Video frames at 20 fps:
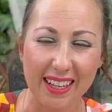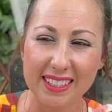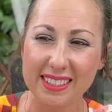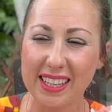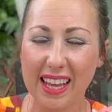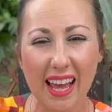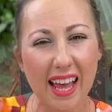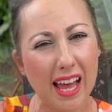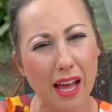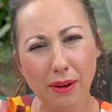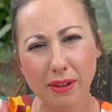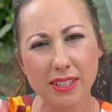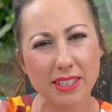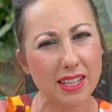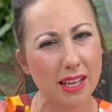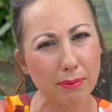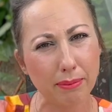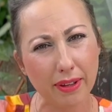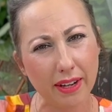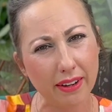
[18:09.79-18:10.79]
So how is
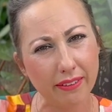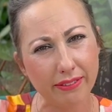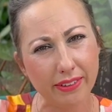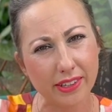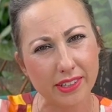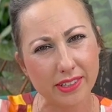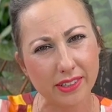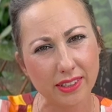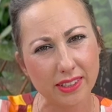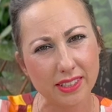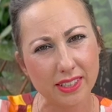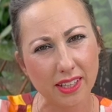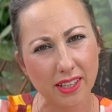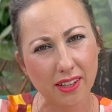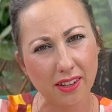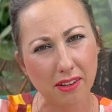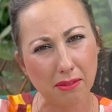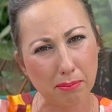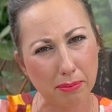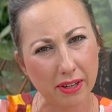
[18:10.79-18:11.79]
that beneficial to
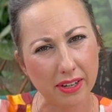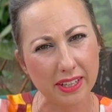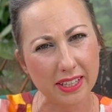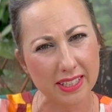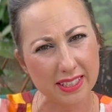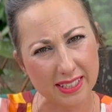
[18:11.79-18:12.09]
your body?